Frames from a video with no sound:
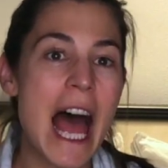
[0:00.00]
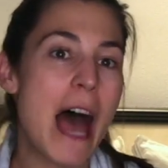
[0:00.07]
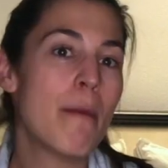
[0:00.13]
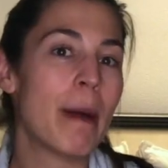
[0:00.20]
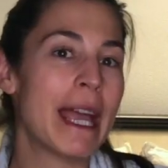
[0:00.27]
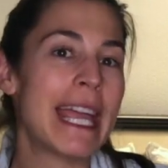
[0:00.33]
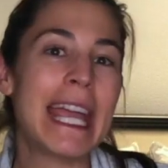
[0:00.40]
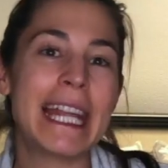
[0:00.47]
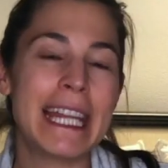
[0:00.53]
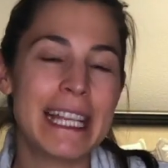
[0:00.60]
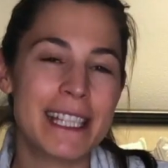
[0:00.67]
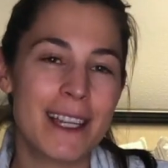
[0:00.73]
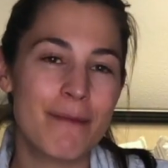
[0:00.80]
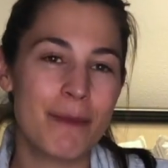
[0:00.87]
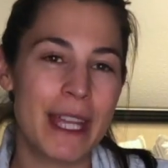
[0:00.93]
Am I eating
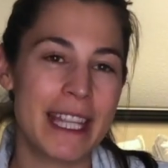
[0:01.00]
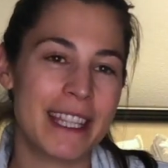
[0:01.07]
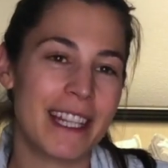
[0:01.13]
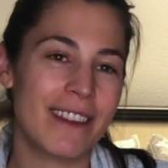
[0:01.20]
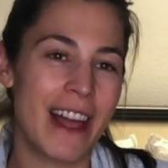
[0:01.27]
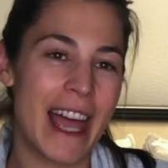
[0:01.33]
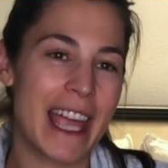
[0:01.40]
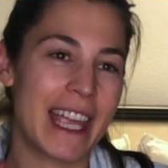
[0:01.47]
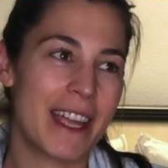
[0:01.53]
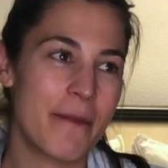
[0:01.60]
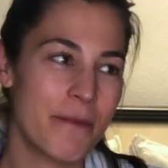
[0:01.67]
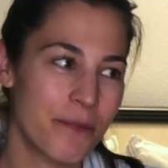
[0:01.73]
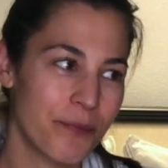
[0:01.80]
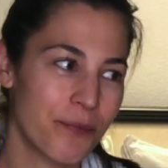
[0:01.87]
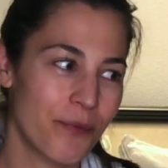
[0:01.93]
something that like,
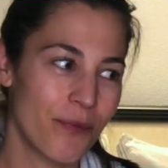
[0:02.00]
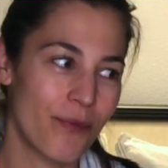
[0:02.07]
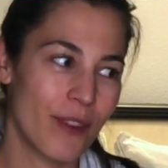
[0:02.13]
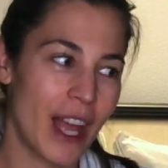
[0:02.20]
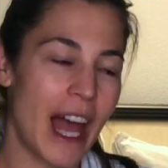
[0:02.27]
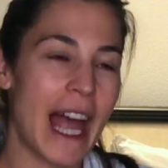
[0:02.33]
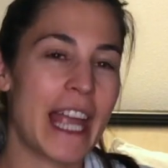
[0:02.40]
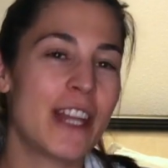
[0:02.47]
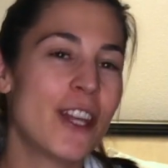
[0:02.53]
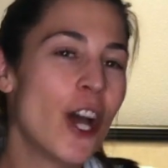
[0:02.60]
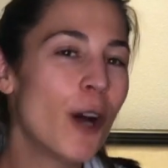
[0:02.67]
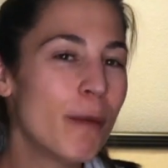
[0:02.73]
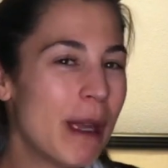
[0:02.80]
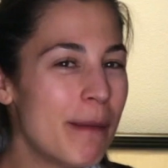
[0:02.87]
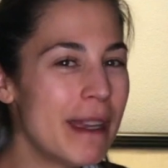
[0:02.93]
I
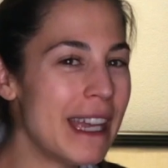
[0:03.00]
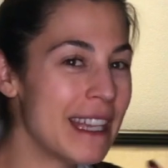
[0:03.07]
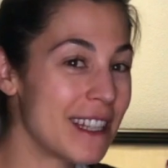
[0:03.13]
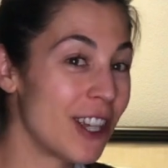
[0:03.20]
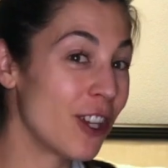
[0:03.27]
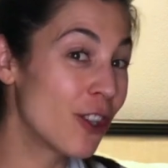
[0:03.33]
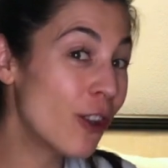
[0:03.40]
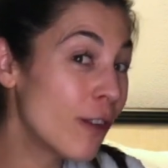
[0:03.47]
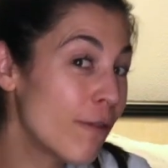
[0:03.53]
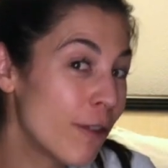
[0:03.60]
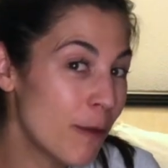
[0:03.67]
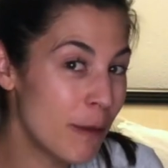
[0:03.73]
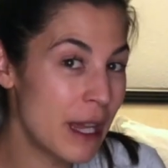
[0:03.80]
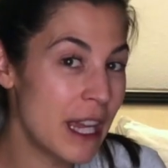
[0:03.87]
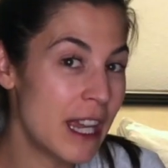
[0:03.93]
know maybe isn't good
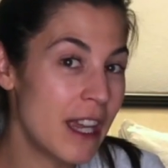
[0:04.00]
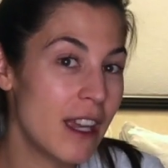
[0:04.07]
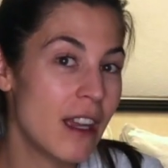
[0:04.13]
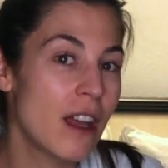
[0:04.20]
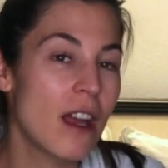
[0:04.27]
for me?